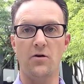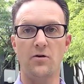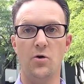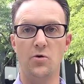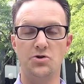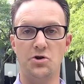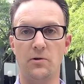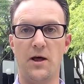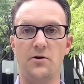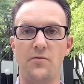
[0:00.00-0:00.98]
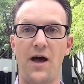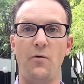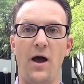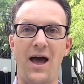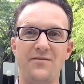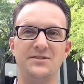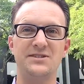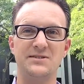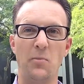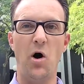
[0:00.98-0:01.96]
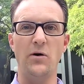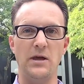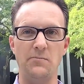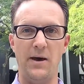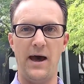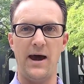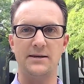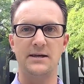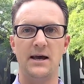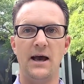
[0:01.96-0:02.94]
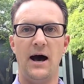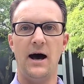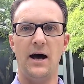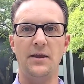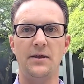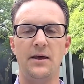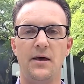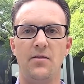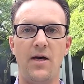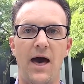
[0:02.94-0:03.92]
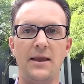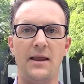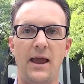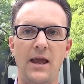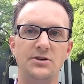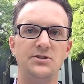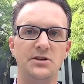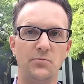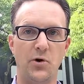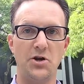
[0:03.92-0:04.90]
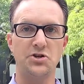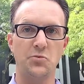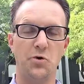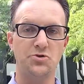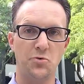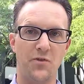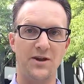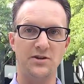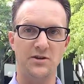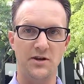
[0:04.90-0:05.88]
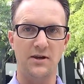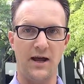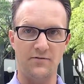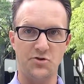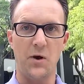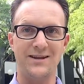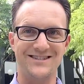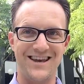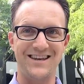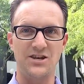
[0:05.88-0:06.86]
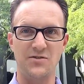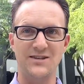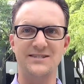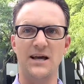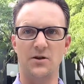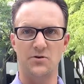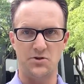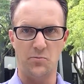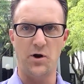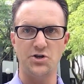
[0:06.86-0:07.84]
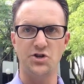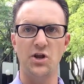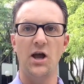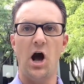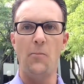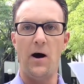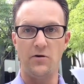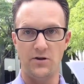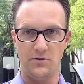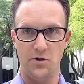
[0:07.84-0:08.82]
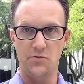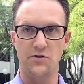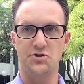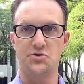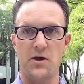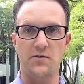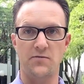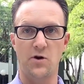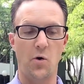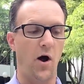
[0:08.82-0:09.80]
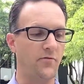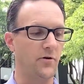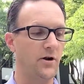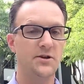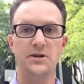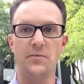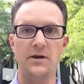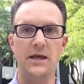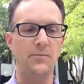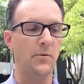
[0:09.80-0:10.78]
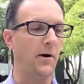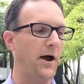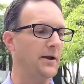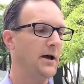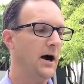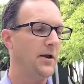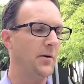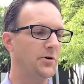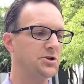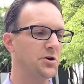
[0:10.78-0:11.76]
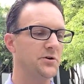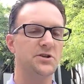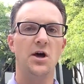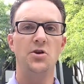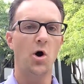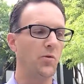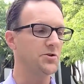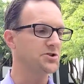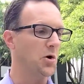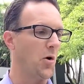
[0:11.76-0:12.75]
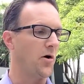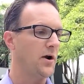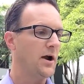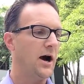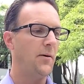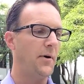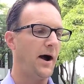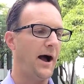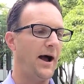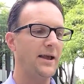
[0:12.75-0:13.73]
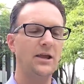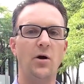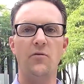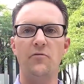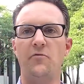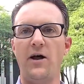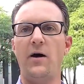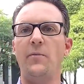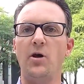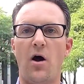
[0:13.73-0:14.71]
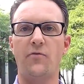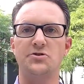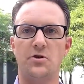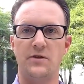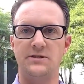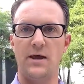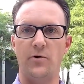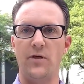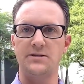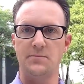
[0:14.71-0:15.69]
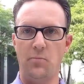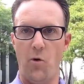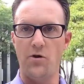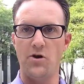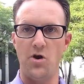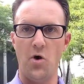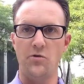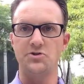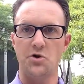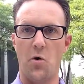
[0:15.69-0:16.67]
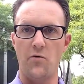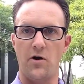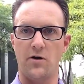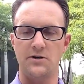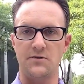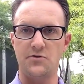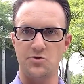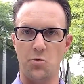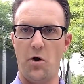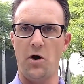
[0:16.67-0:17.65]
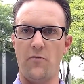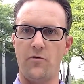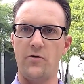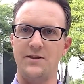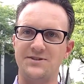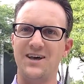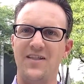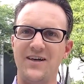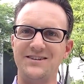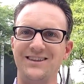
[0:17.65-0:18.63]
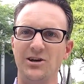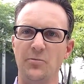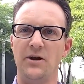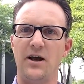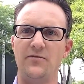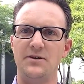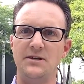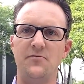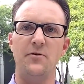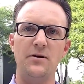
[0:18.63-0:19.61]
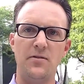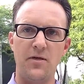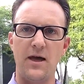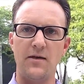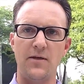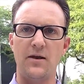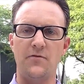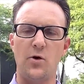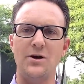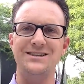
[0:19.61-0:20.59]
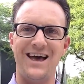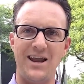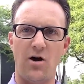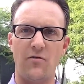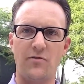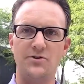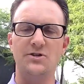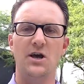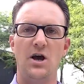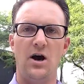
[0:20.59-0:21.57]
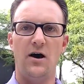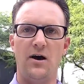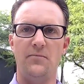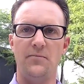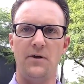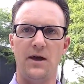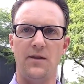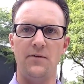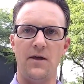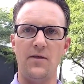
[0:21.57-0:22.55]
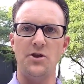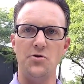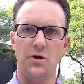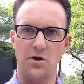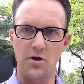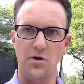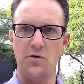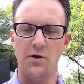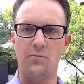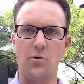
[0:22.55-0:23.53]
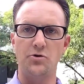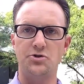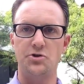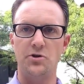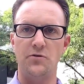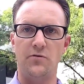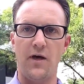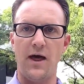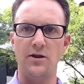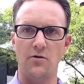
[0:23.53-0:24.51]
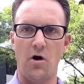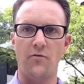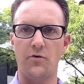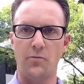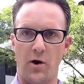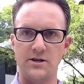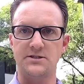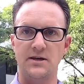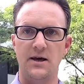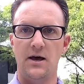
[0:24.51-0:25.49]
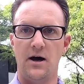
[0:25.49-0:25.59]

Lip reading: there. Who is your lender? That will have a small impact on that agent's impression, which will then kind of transcend into the seller's impression about the strength of your offer. Something to keep in mind. Number 2 is know the score. Find out how many offers are on the table. That's important. Know the score there, because if there's one offer, that's a little bit of a different thing than if there are 10 offers, and then you can approach your offer price